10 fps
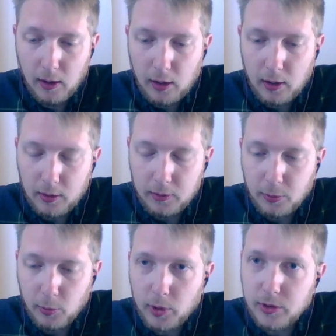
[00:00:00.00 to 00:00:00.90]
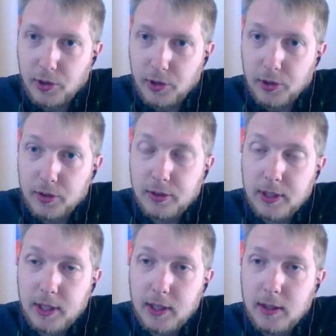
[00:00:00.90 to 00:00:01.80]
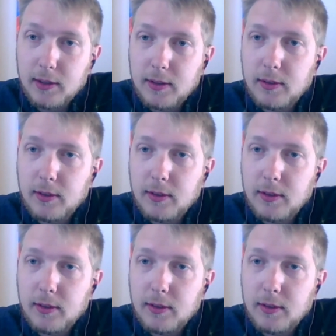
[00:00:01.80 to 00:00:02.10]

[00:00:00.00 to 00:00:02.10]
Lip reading: of what is currently